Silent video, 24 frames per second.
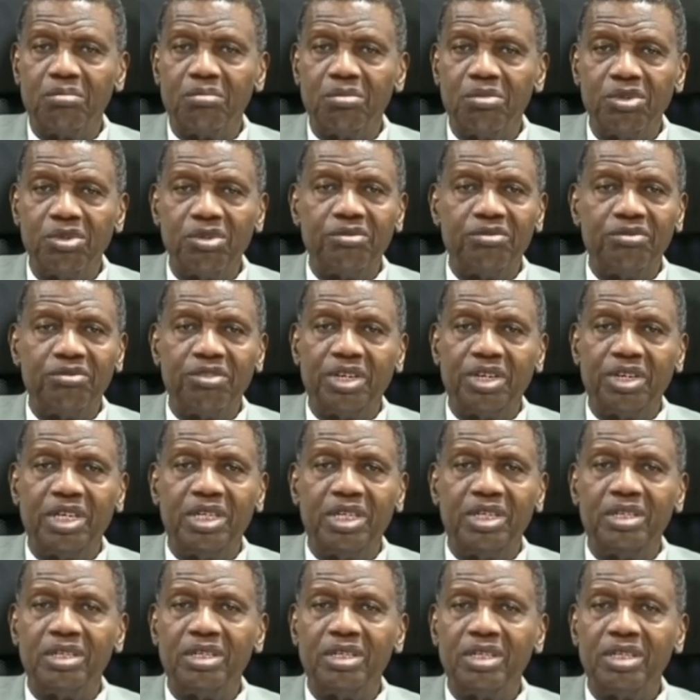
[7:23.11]

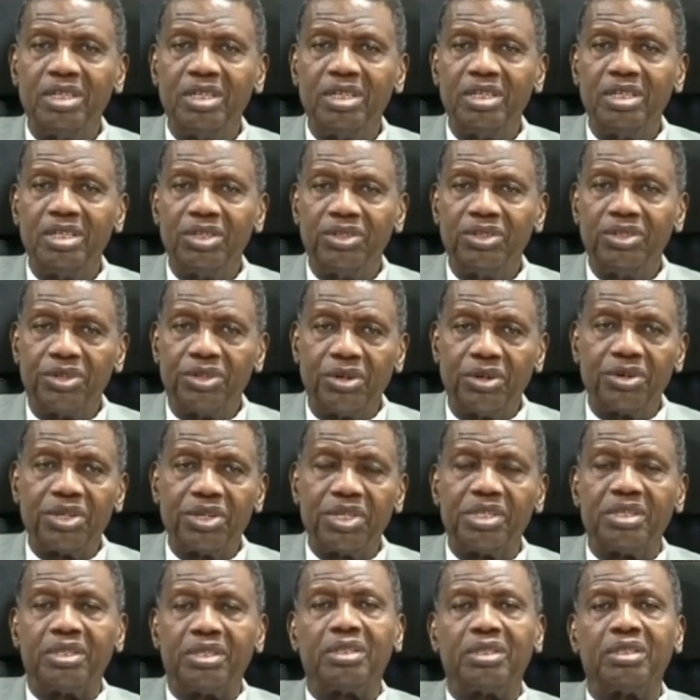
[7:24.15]
moving
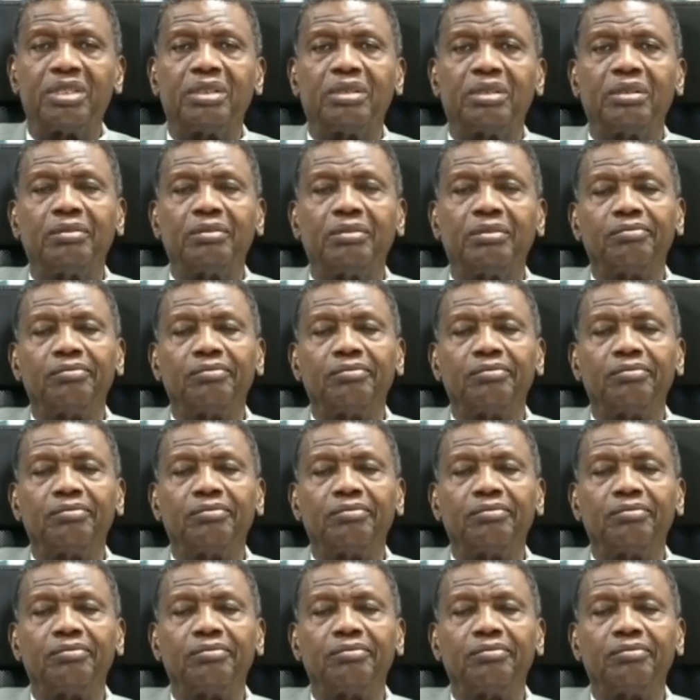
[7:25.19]
stories